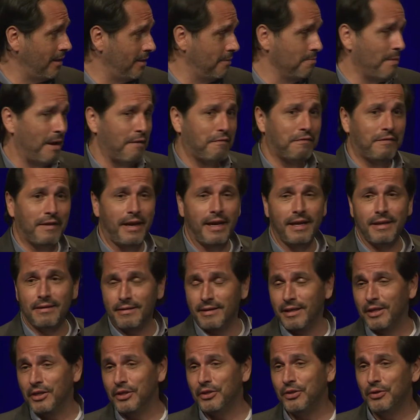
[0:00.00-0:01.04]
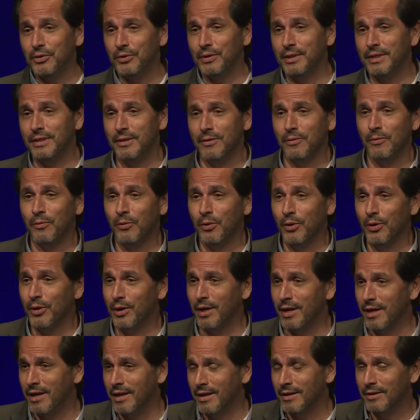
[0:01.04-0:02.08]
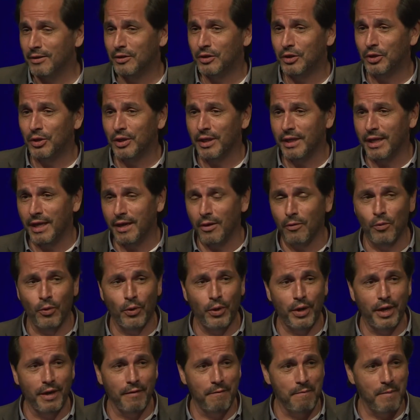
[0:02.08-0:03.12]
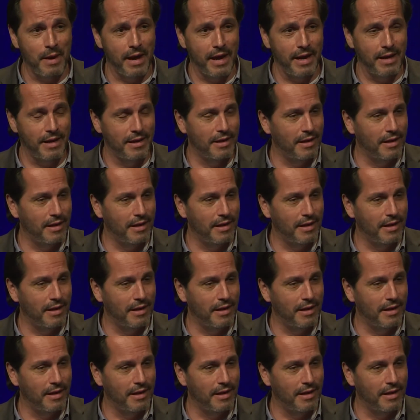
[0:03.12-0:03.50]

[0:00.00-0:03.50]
my flight issues were certainly a worry of mine.